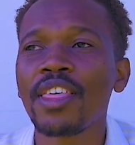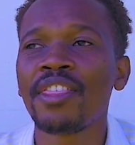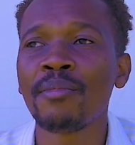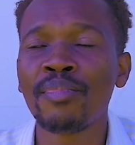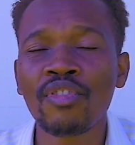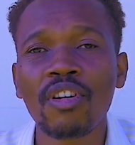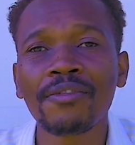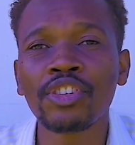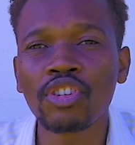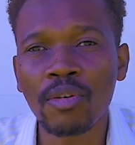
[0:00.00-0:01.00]
the book
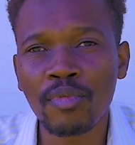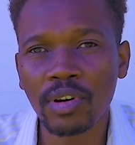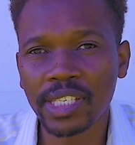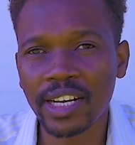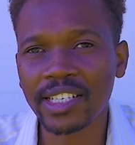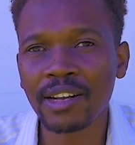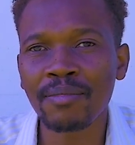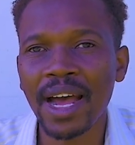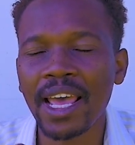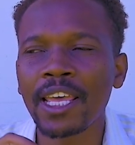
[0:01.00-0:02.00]
of Job was written
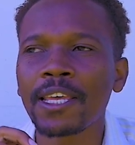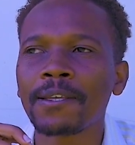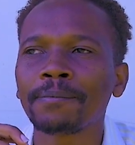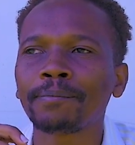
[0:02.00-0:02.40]
by